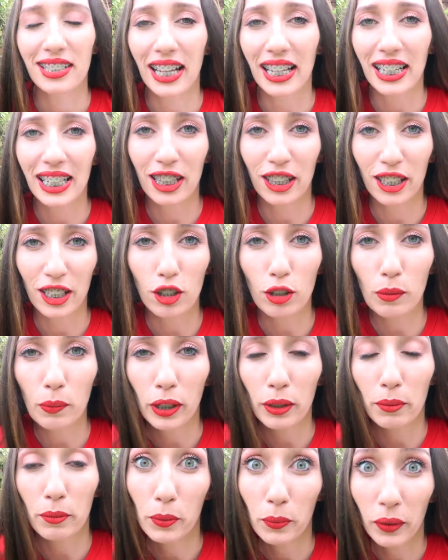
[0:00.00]
then in this
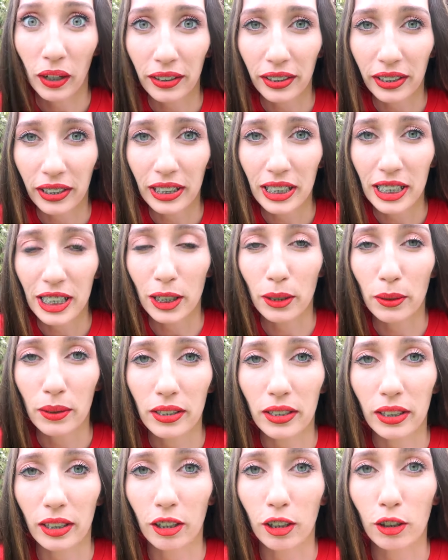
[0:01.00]
appointment, what they're gonna do
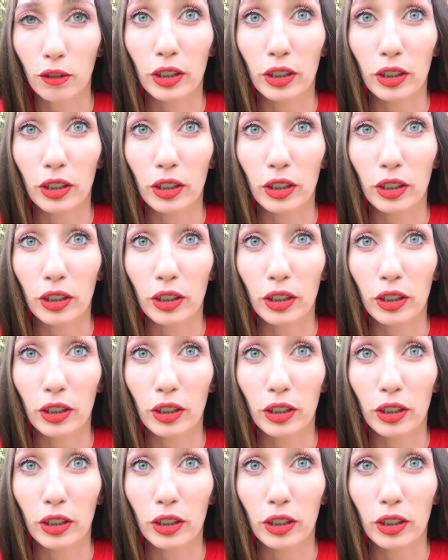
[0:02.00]
is they're gonna